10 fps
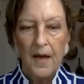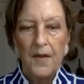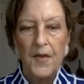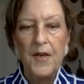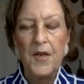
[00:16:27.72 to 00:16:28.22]

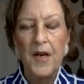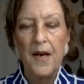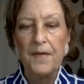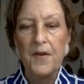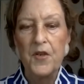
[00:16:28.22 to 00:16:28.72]
These
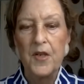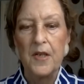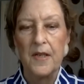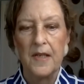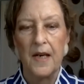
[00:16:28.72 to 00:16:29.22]
efforts to
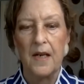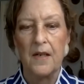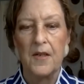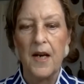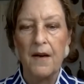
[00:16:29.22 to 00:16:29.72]
date
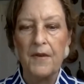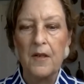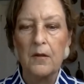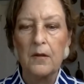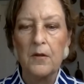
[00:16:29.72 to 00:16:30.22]
have
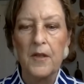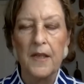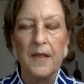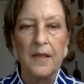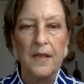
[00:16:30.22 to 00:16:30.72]

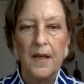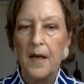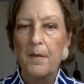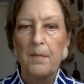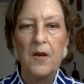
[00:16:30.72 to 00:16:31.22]
included,
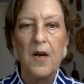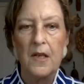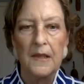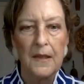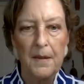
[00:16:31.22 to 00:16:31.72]
but are
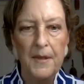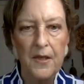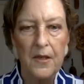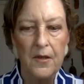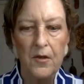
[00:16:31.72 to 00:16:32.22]
not
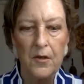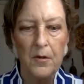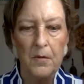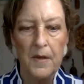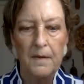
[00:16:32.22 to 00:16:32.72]
limited to,